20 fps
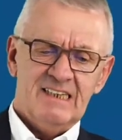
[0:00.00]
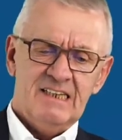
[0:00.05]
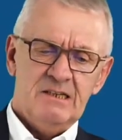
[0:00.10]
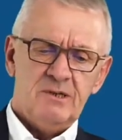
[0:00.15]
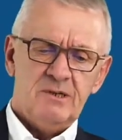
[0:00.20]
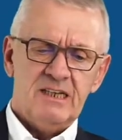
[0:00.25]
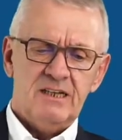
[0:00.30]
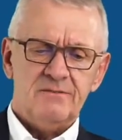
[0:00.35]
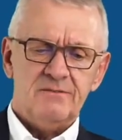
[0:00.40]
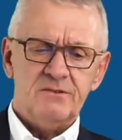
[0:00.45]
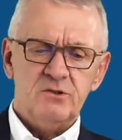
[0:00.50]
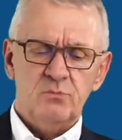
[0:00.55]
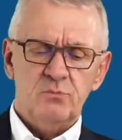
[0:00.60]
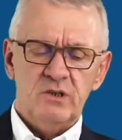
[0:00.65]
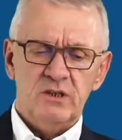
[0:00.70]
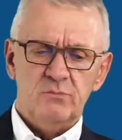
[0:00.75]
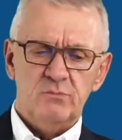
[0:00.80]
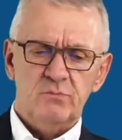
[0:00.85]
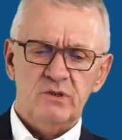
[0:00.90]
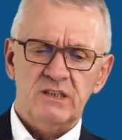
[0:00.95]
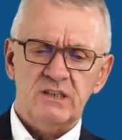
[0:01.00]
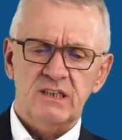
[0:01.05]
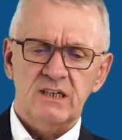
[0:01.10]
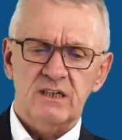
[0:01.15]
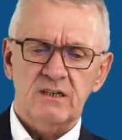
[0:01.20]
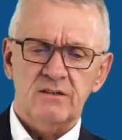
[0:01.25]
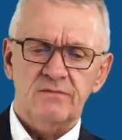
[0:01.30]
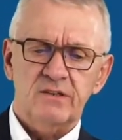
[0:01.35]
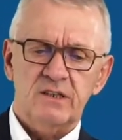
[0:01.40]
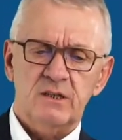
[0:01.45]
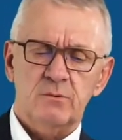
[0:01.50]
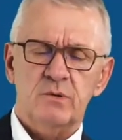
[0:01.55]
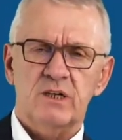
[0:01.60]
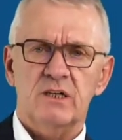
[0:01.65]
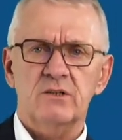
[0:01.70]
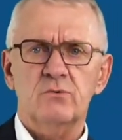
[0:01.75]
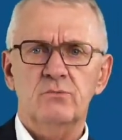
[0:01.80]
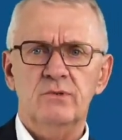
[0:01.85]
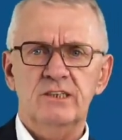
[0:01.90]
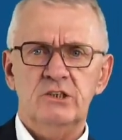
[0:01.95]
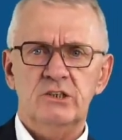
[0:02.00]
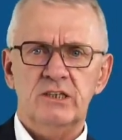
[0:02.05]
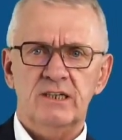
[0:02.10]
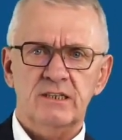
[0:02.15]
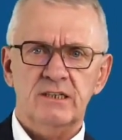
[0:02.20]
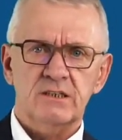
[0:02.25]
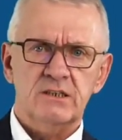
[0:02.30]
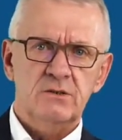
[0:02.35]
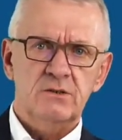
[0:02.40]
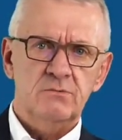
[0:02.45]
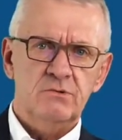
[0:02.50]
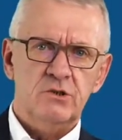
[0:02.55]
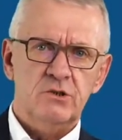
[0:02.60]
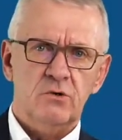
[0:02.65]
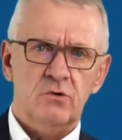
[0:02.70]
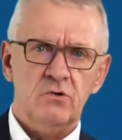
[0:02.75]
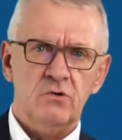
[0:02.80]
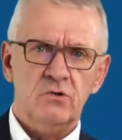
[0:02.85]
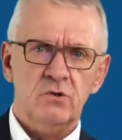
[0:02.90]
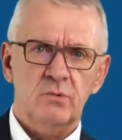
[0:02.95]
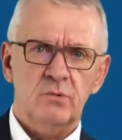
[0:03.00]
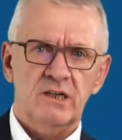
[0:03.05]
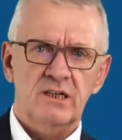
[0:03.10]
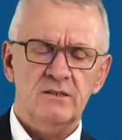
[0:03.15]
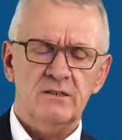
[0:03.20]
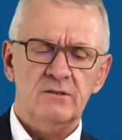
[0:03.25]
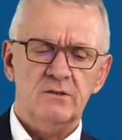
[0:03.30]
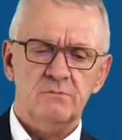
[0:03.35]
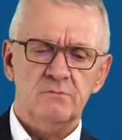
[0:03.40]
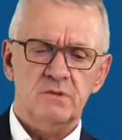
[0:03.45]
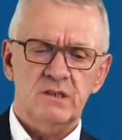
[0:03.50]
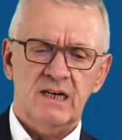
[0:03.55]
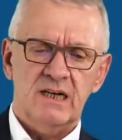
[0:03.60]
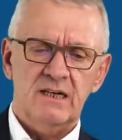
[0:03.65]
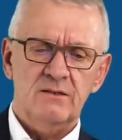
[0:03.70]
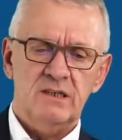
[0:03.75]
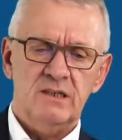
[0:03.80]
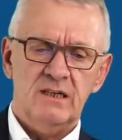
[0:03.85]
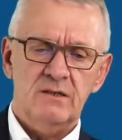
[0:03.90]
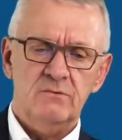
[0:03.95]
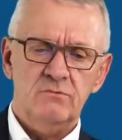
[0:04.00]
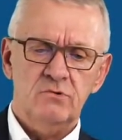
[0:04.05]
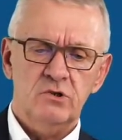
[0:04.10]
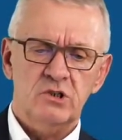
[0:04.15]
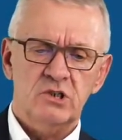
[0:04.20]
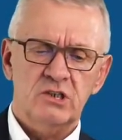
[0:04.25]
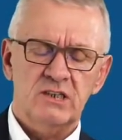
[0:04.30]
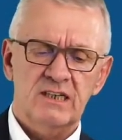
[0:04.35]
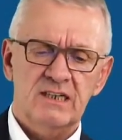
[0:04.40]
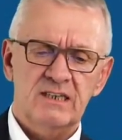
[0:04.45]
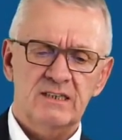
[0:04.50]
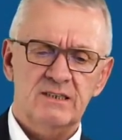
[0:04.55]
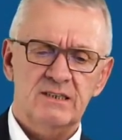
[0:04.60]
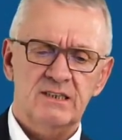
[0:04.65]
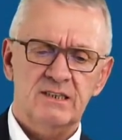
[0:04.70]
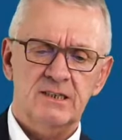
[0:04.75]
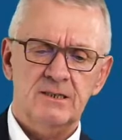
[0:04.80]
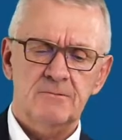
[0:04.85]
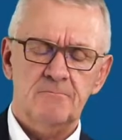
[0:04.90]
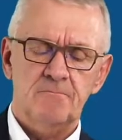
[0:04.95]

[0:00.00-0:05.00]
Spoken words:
here we have to be a bit careful about which energy we talk about. I would say